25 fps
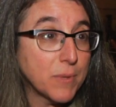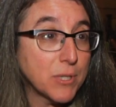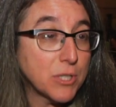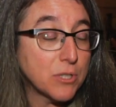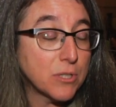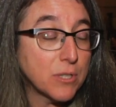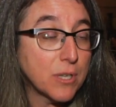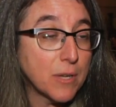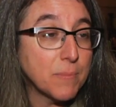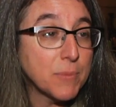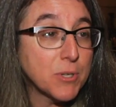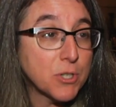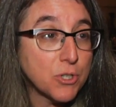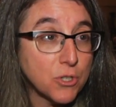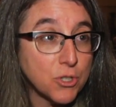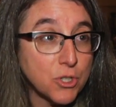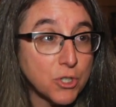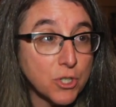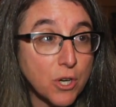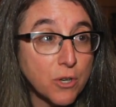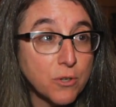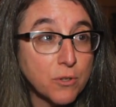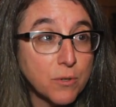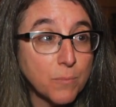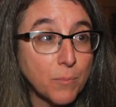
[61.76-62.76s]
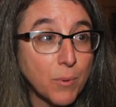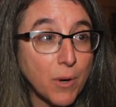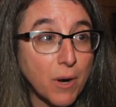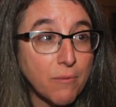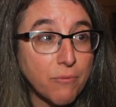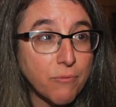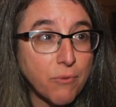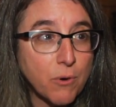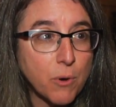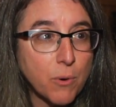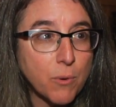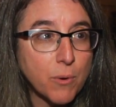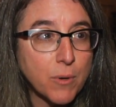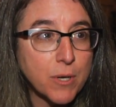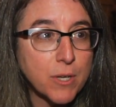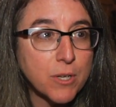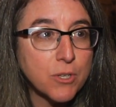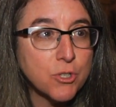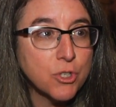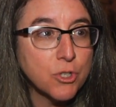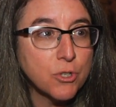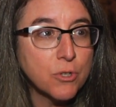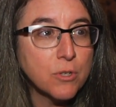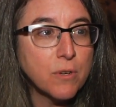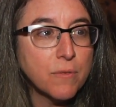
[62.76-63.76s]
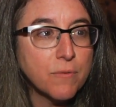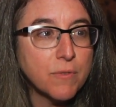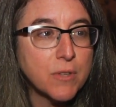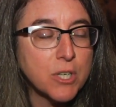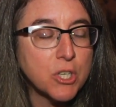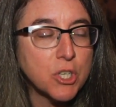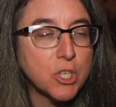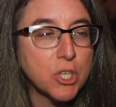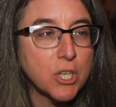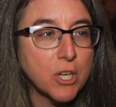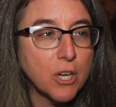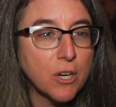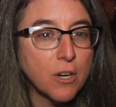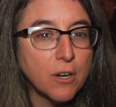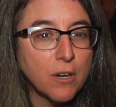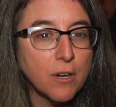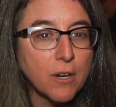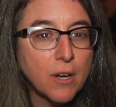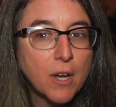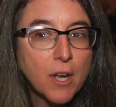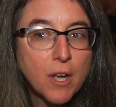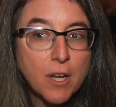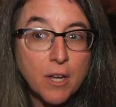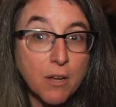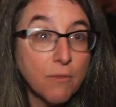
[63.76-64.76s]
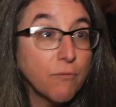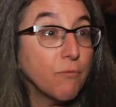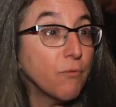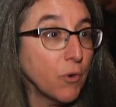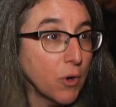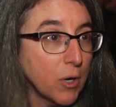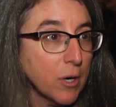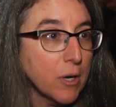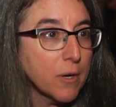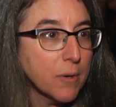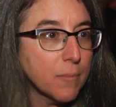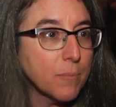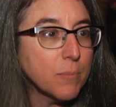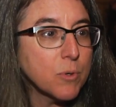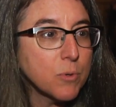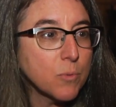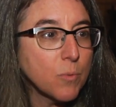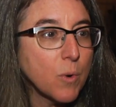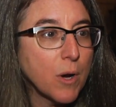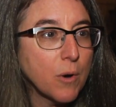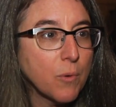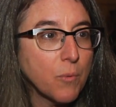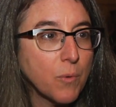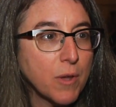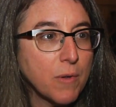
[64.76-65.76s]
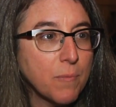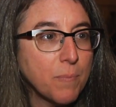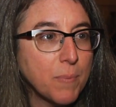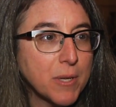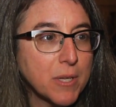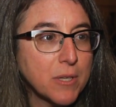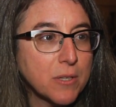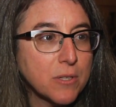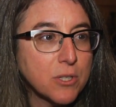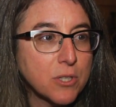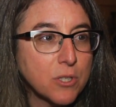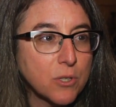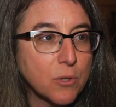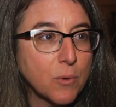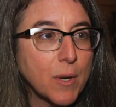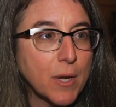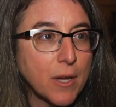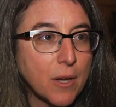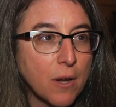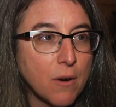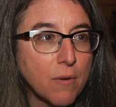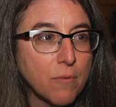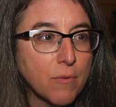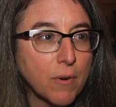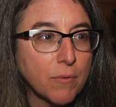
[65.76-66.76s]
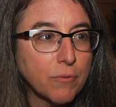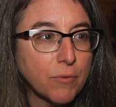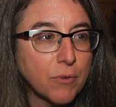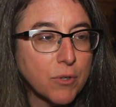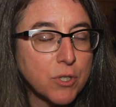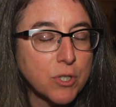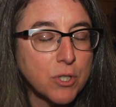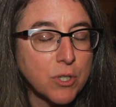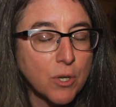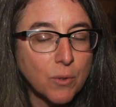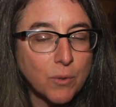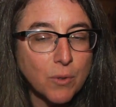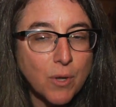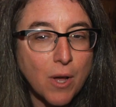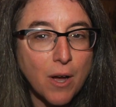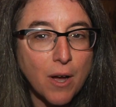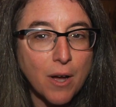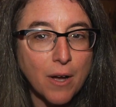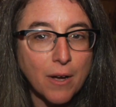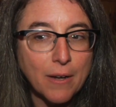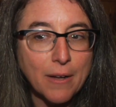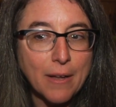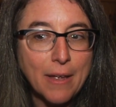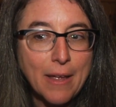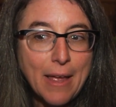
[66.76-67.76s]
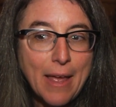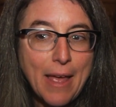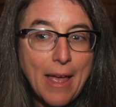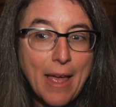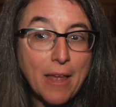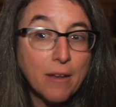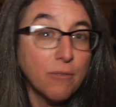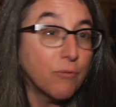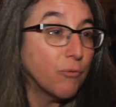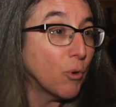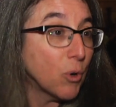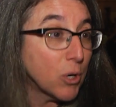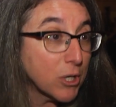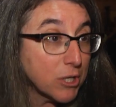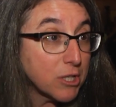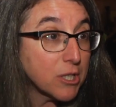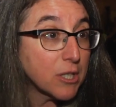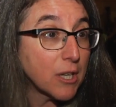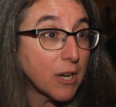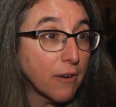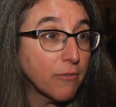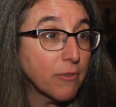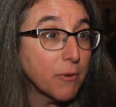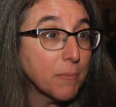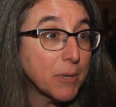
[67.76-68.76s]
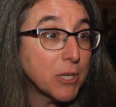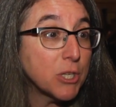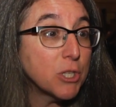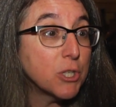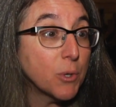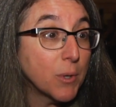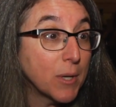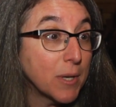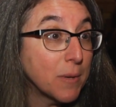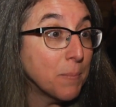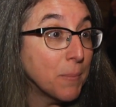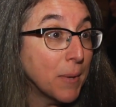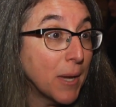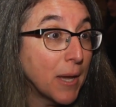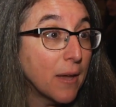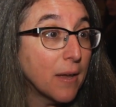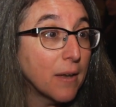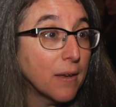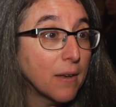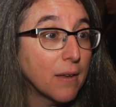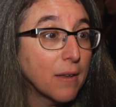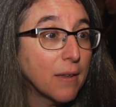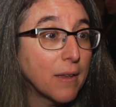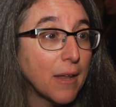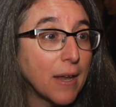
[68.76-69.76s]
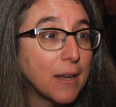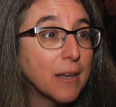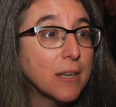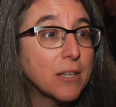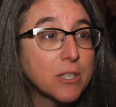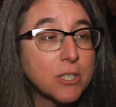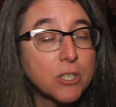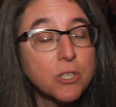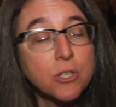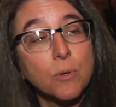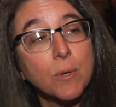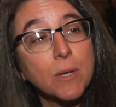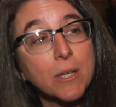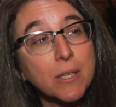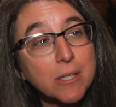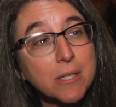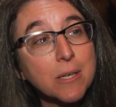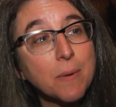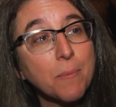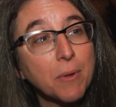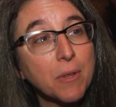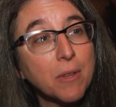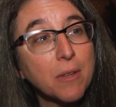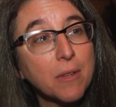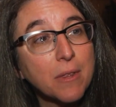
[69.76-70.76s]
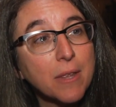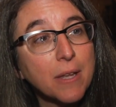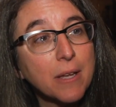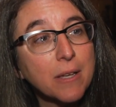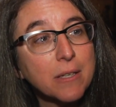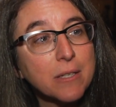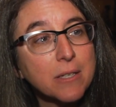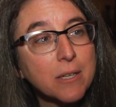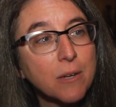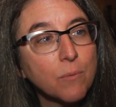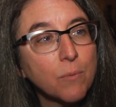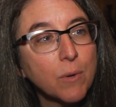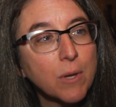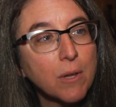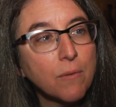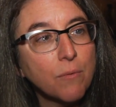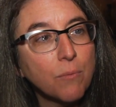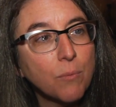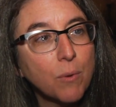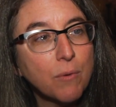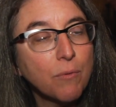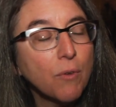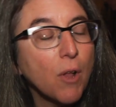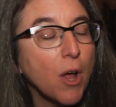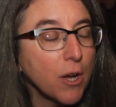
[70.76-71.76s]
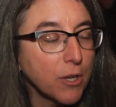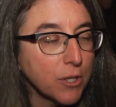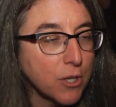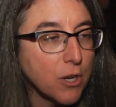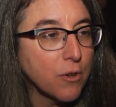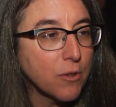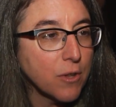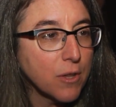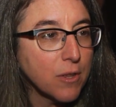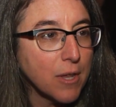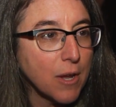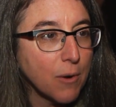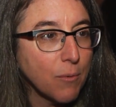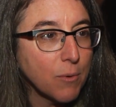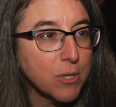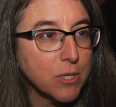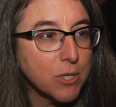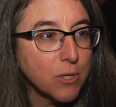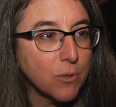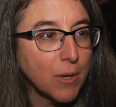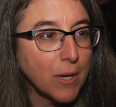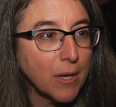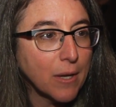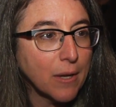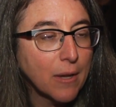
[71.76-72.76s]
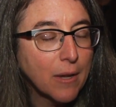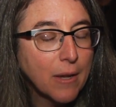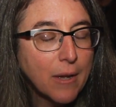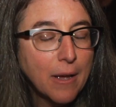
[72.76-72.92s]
that Mr. Snowden brought forward in June of this year confirmed what we've been suing over for so long and forced the government to admit that it's doing some of the things that we long know that they were doing.